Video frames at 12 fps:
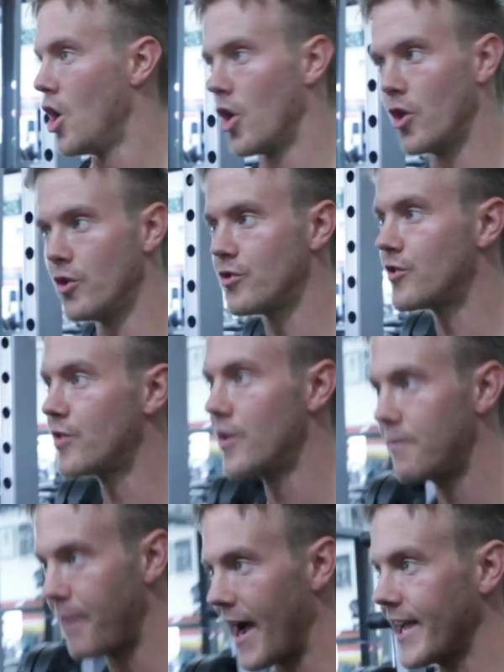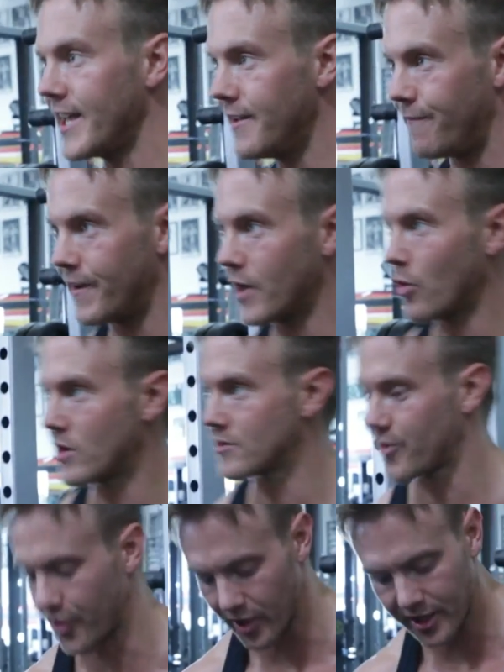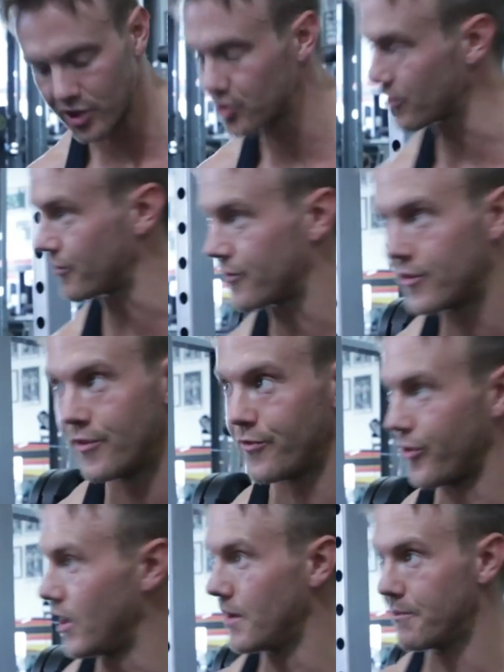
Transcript: Loose, baggy, fitting ones that can just freely